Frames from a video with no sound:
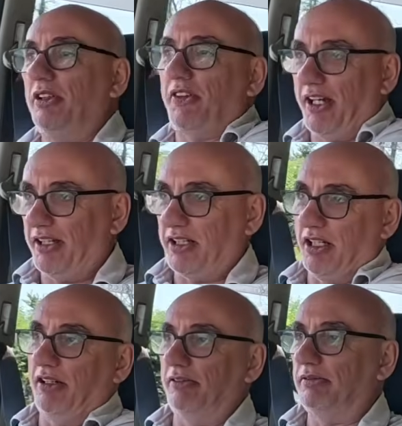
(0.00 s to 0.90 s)
of
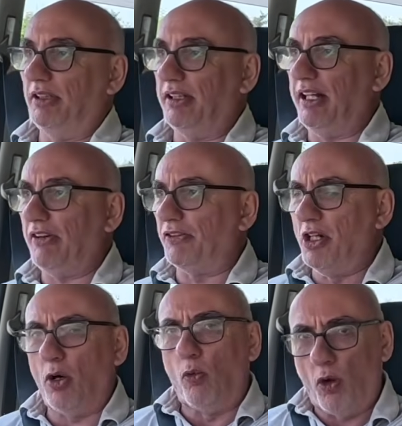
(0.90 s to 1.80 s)
Kaiko, and if
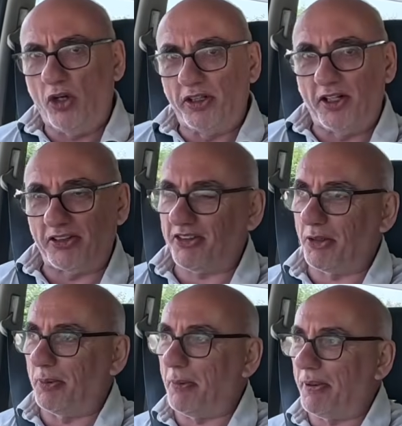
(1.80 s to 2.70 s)
not, why not? There'll
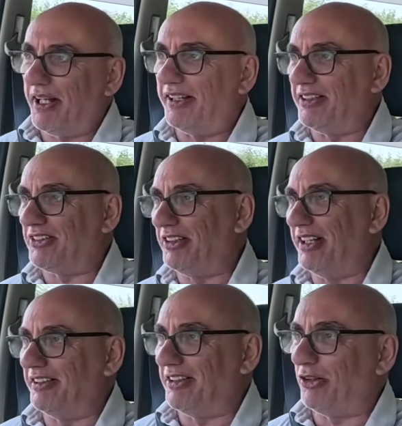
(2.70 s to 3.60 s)
be a playlist at the
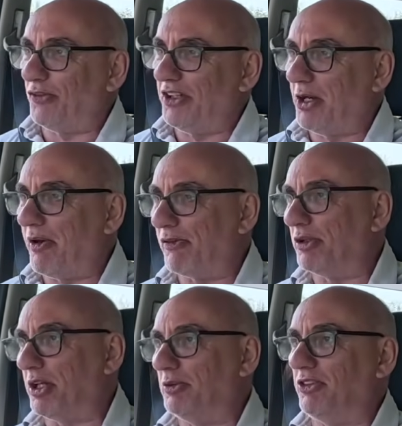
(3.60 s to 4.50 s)
end of this video, everyone.
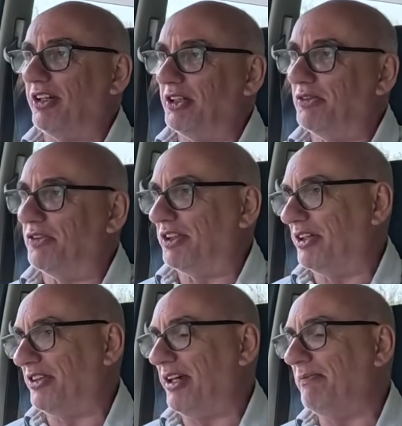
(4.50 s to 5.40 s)
Go and check the other
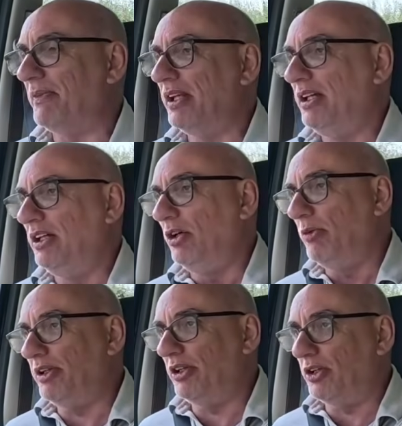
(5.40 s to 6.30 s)
videos out.
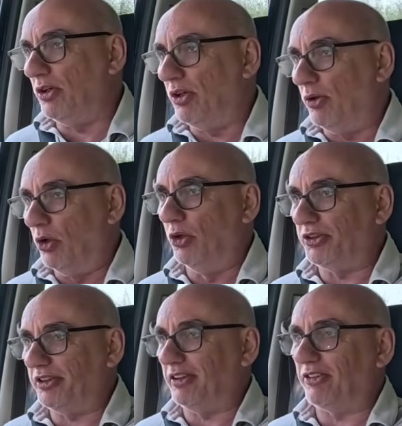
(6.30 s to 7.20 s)
When I
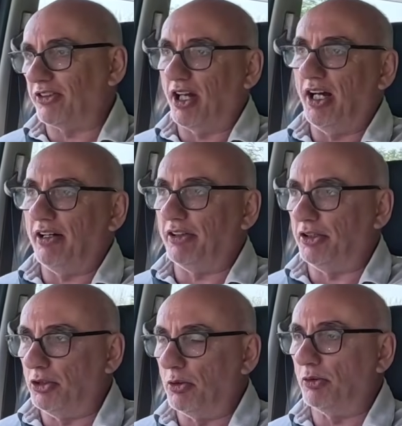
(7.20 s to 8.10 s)
ordered this car and I
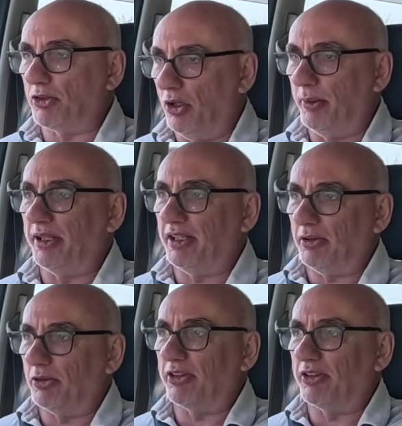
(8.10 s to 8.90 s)
knew it was coming, and it